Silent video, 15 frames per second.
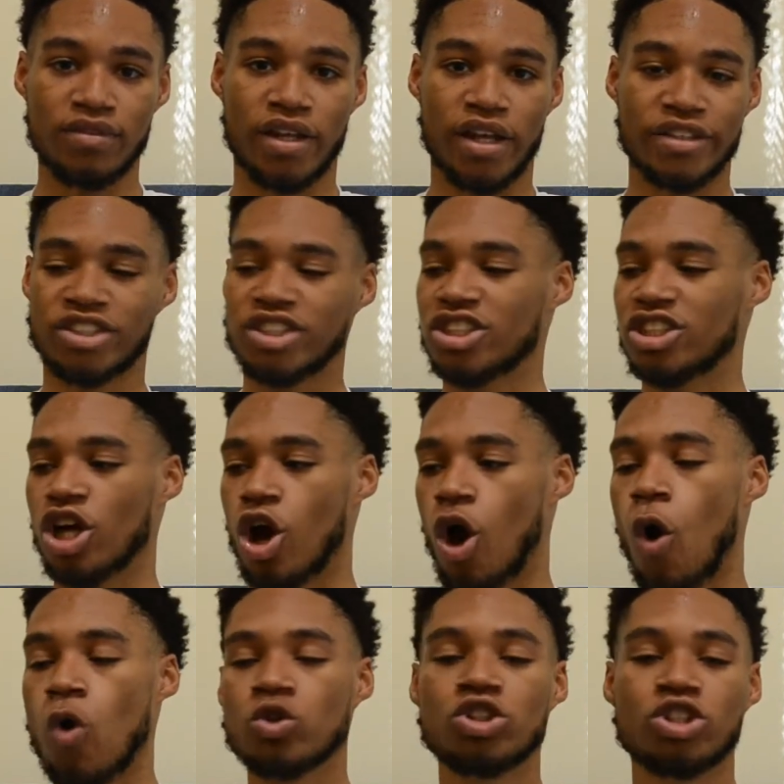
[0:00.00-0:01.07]
Just the
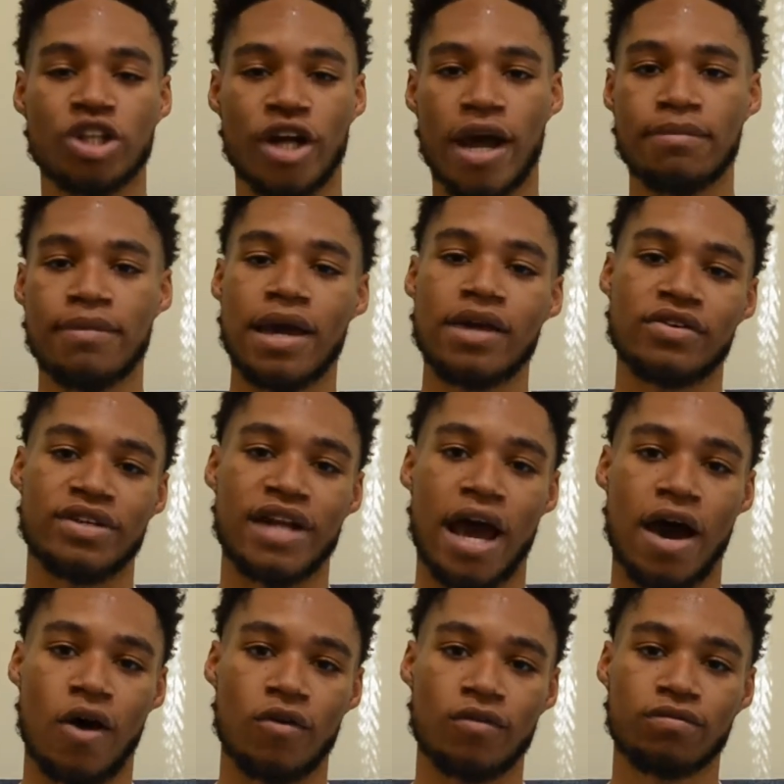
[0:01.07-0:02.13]
culture at Baylor
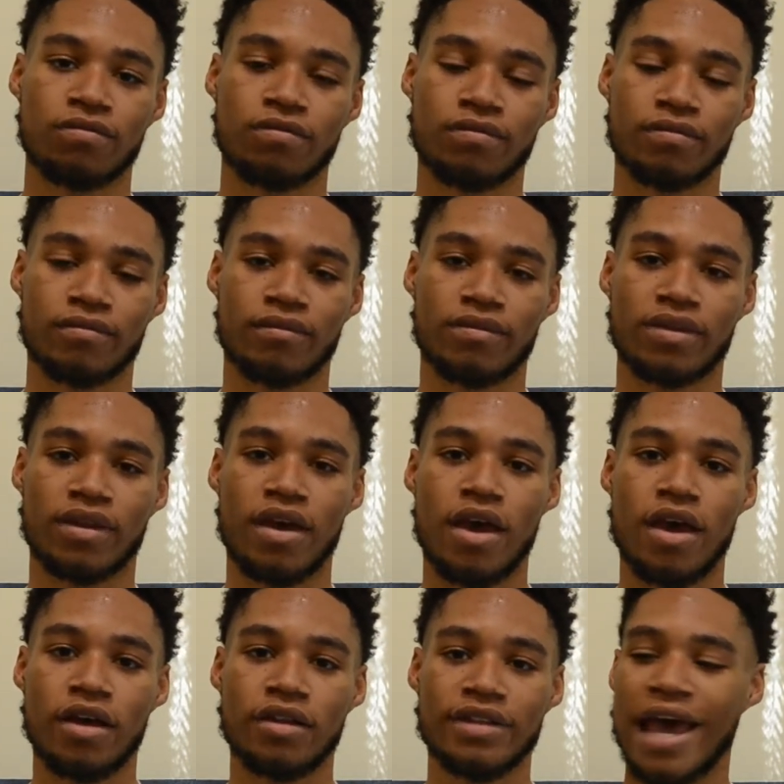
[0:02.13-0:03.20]
now.
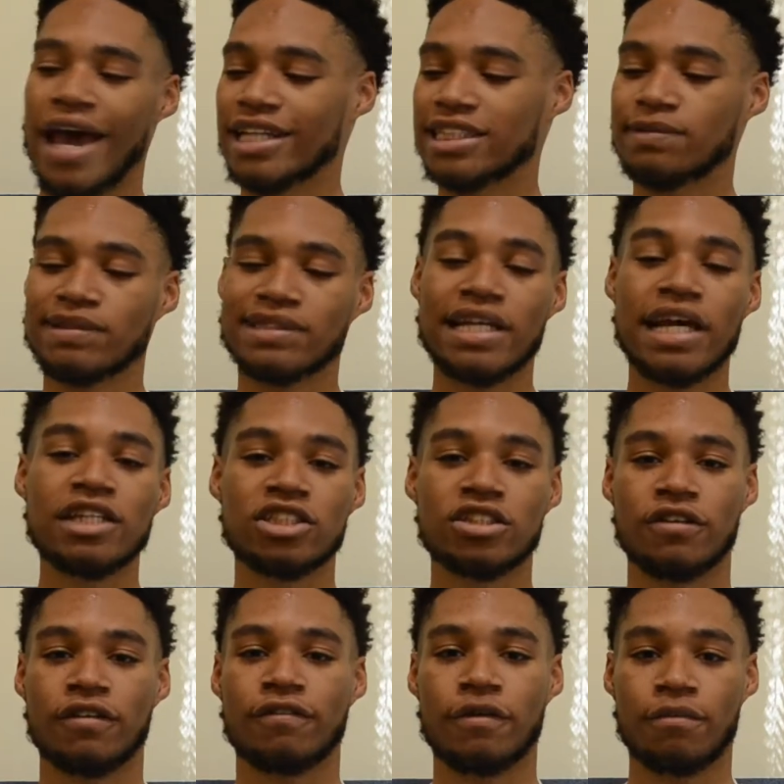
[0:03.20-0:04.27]
The expectation
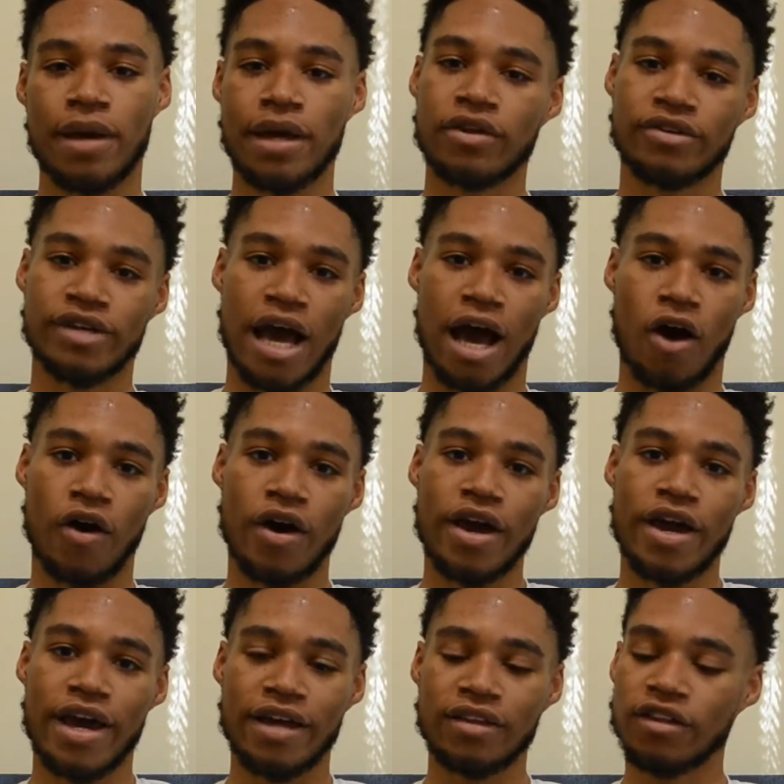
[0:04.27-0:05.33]
for Baylor now.
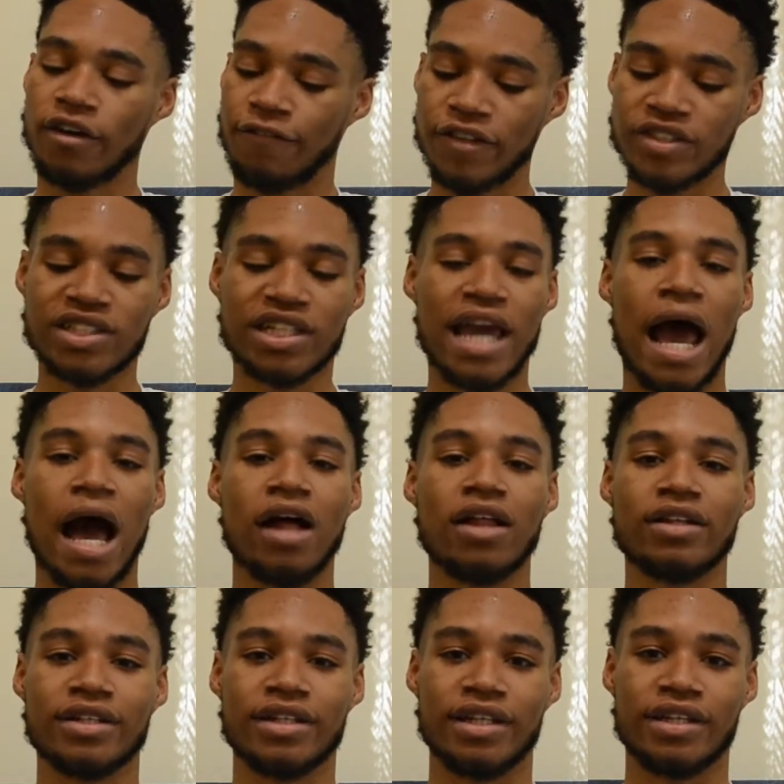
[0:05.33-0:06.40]
And the
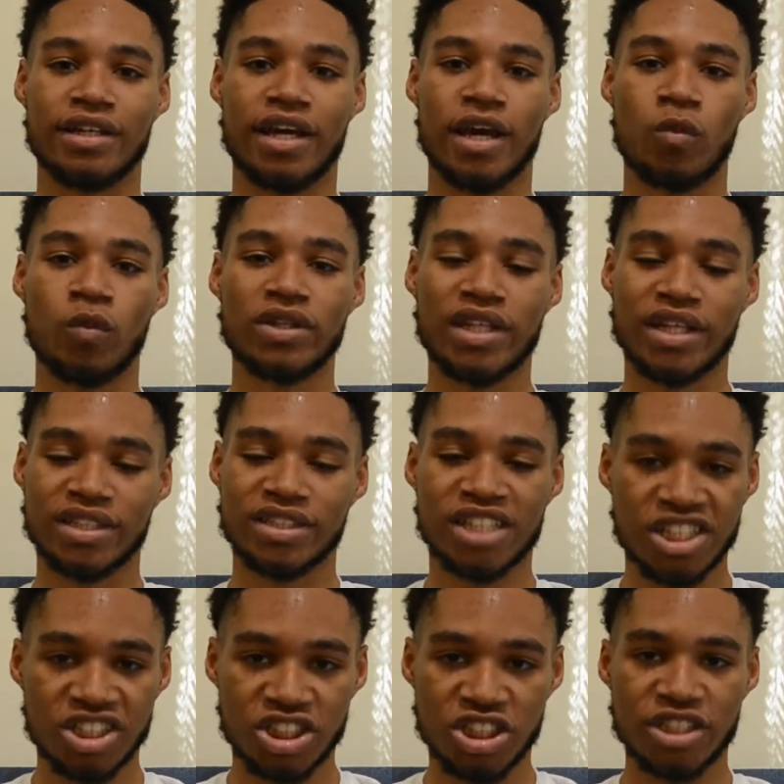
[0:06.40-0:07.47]
physicality and with the
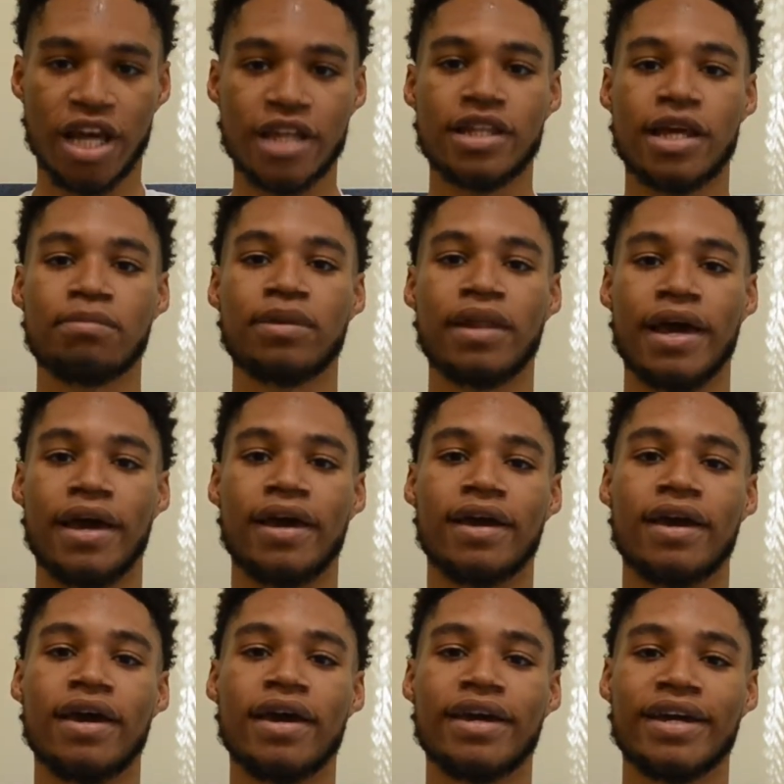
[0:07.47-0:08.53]
intention that they play
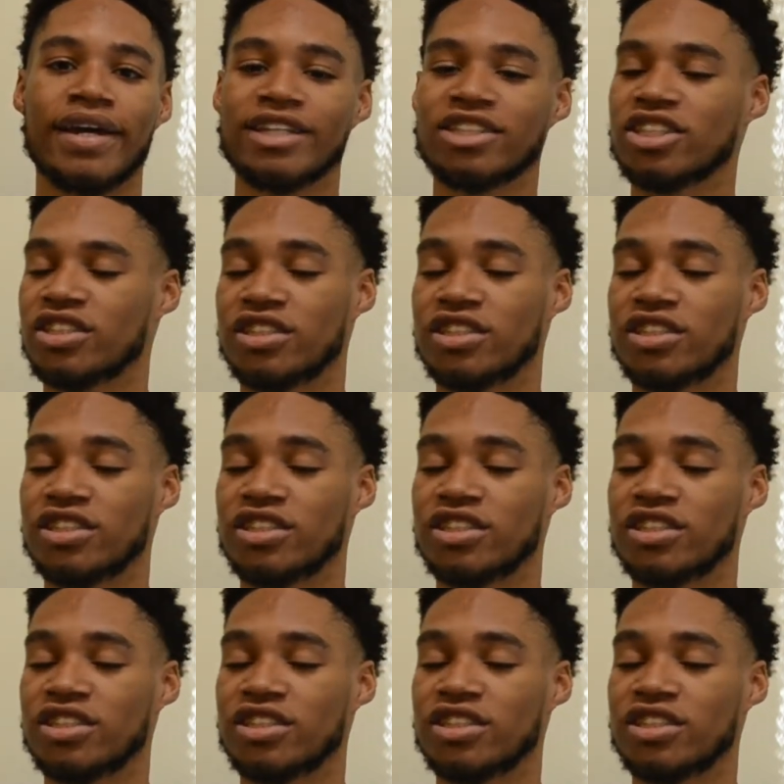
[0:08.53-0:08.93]
is just